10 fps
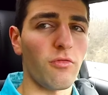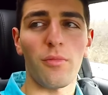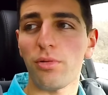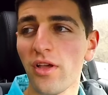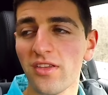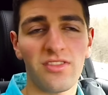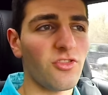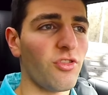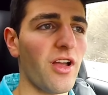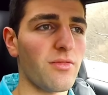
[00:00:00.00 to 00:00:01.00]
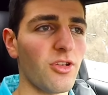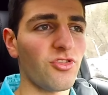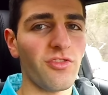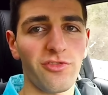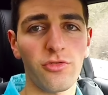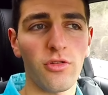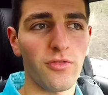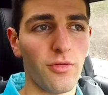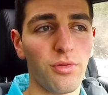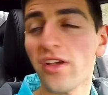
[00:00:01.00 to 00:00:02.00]
replace the transmission
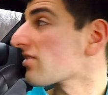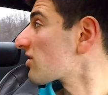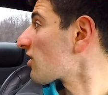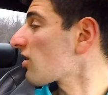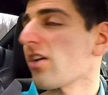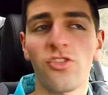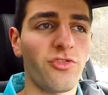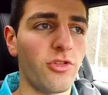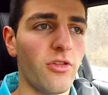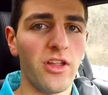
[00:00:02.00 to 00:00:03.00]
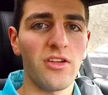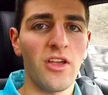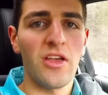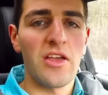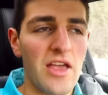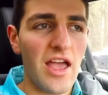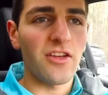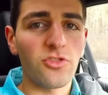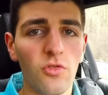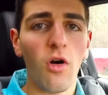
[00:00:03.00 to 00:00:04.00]
fluid, replace the clutch fluid,
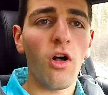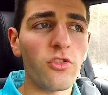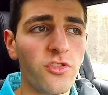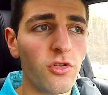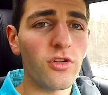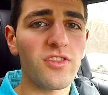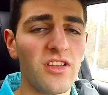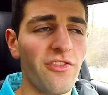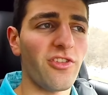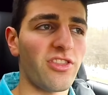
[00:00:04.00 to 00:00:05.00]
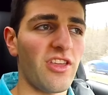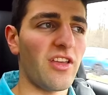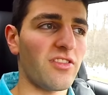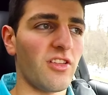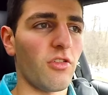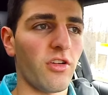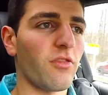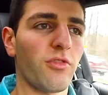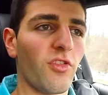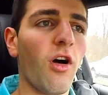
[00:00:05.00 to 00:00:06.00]
and do all sorts of different things in order
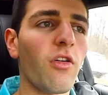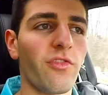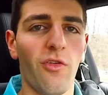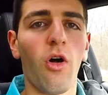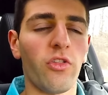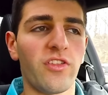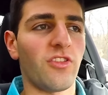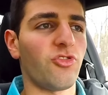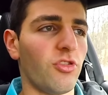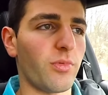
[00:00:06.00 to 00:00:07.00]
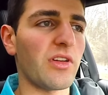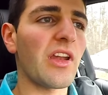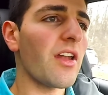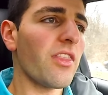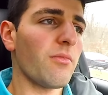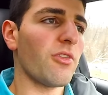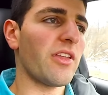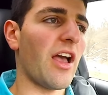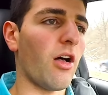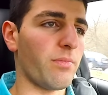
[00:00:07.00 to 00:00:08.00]
to resolve all these issues, but none of them
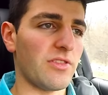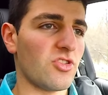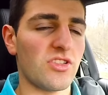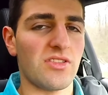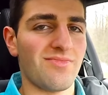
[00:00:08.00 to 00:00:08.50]
really help. It's